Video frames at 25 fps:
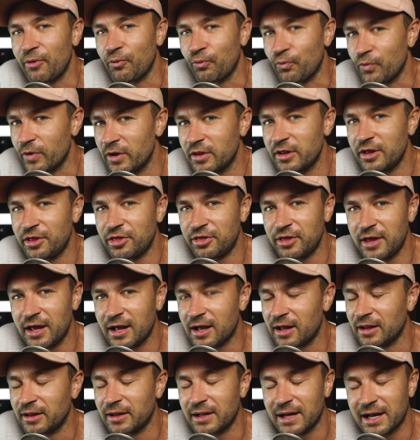really
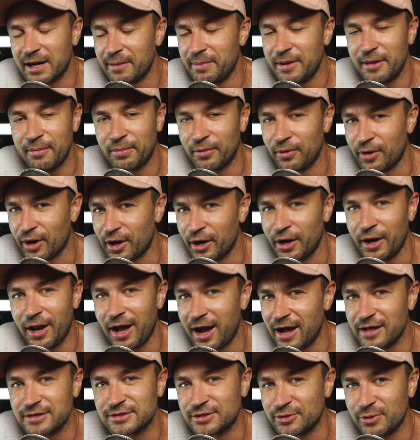think a lot of people are
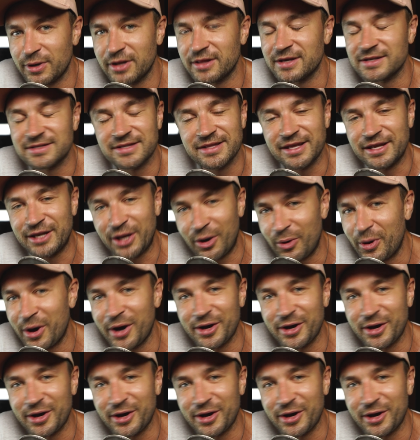not doing this and they don't